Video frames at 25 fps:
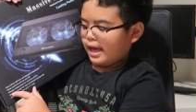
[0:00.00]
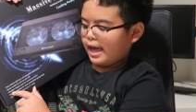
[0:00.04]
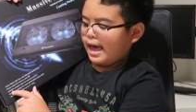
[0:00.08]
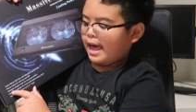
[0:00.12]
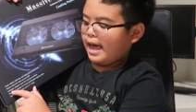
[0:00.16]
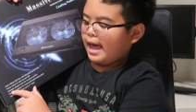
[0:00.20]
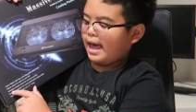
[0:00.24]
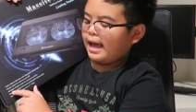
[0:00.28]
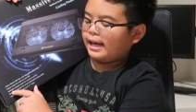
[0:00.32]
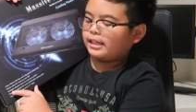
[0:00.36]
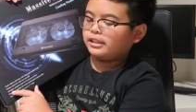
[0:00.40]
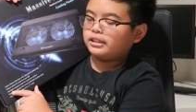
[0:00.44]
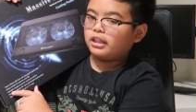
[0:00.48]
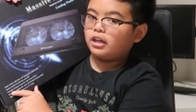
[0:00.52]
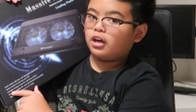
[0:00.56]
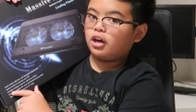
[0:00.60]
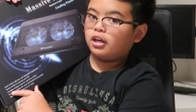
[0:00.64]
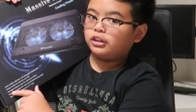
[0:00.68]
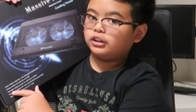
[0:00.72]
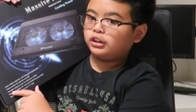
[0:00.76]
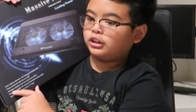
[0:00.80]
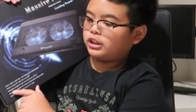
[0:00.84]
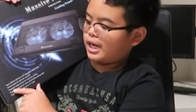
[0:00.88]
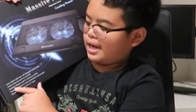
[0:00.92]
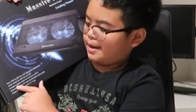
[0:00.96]

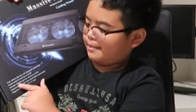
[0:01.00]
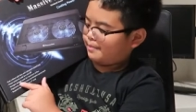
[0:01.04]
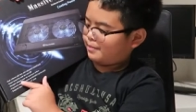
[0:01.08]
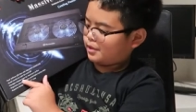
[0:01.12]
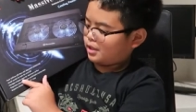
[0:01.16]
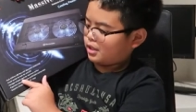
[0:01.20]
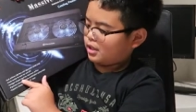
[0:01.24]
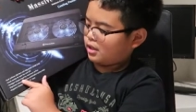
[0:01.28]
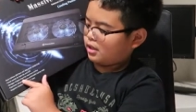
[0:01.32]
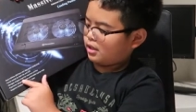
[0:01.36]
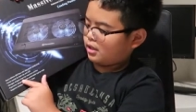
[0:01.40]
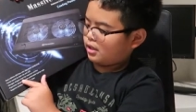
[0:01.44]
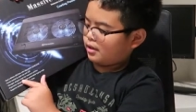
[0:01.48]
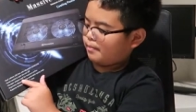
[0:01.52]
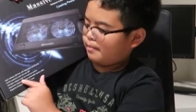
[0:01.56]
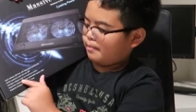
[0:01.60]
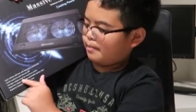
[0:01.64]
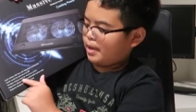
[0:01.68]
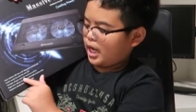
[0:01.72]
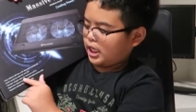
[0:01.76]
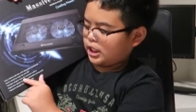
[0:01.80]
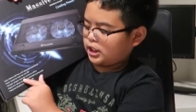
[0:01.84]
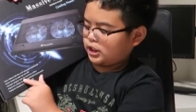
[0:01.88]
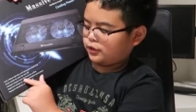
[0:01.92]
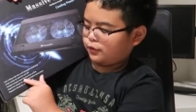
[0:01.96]
Hexagon shaped
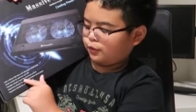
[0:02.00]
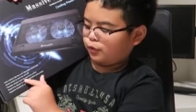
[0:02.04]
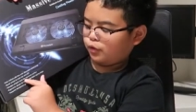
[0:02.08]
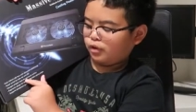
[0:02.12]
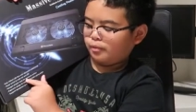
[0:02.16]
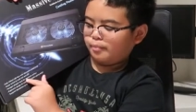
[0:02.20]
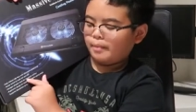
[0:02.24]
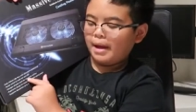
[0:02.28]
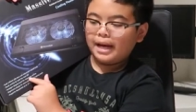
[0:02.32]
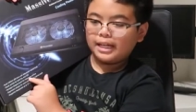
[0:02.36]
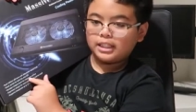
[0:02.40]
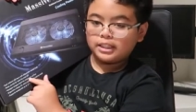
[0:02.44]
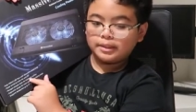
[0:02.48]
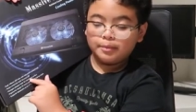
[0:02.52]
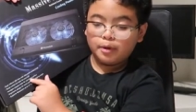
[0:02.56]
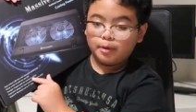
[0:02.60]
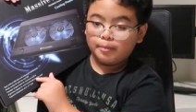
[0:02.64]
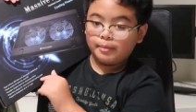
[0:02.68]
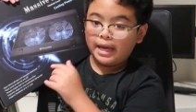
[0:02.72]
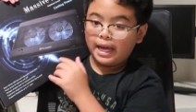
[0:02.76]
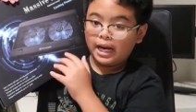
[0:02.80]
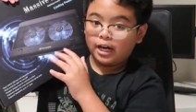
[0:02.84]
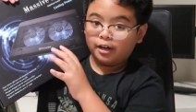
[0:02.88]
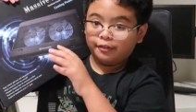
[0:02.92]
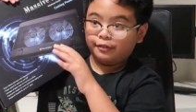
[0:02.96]
mesh for
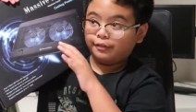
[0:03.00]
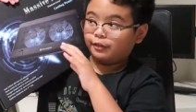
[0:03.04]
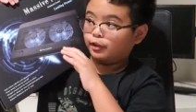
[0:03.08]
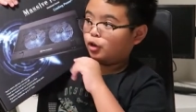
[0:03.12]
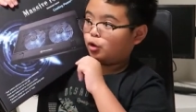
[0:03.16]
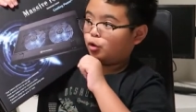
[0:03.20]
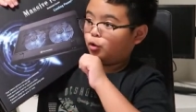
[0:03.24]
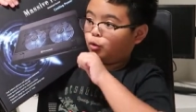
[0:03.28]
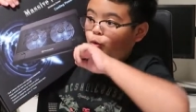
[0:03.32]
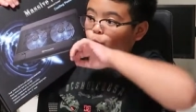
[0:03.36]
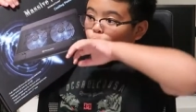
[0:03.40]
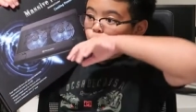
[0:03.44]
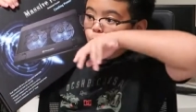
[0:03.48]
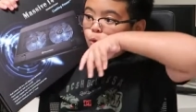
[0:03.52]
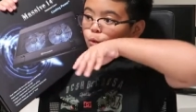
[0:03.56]
maximum airflow